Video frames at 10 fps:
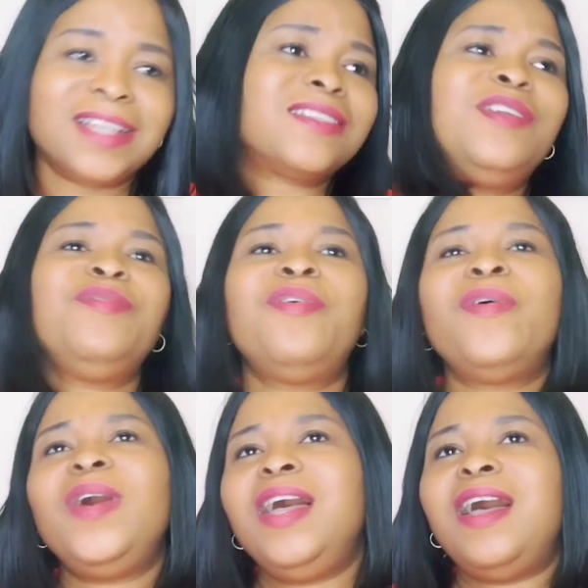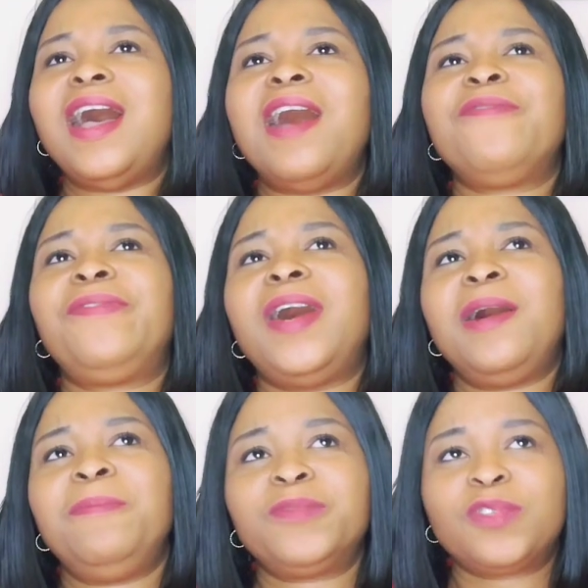I said, no, I've
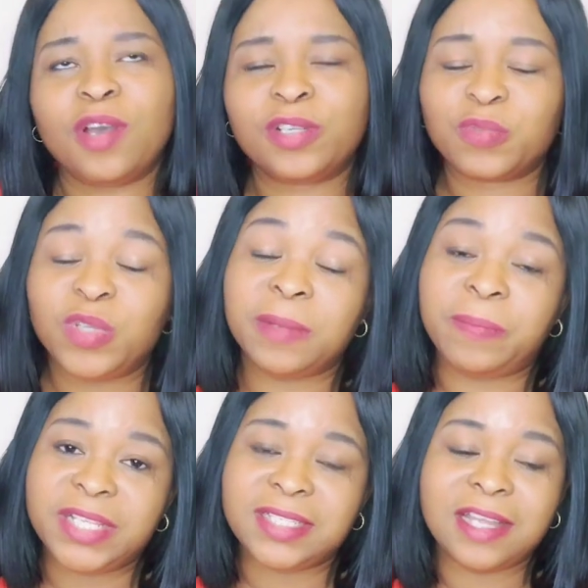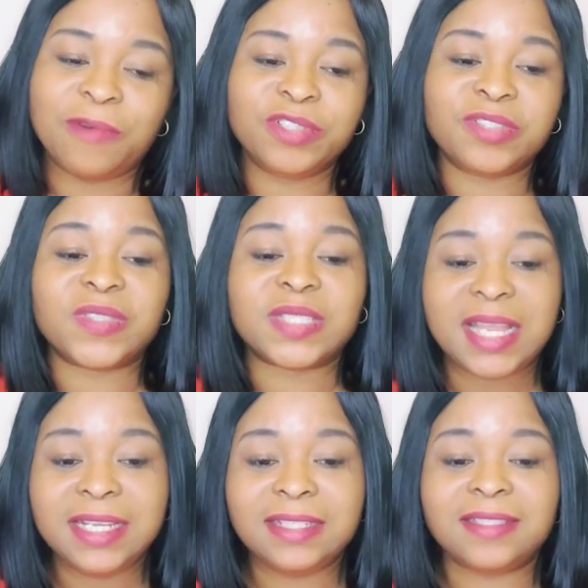talked with the person that wants to
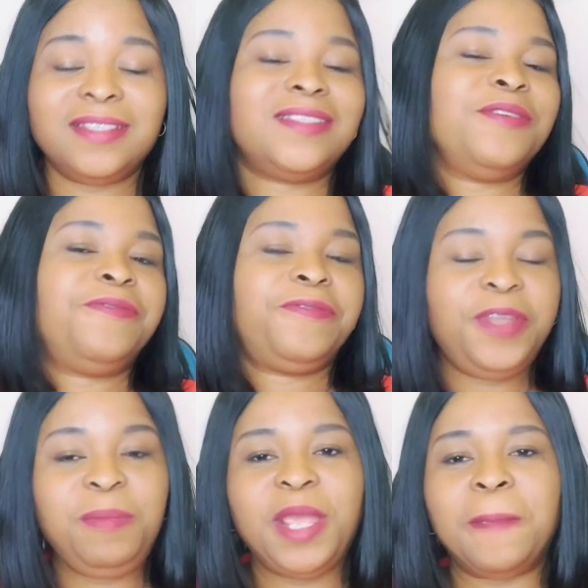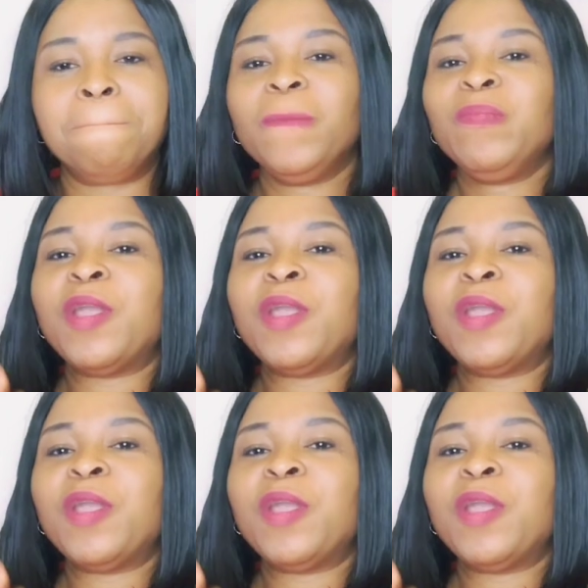sell it. It's a female.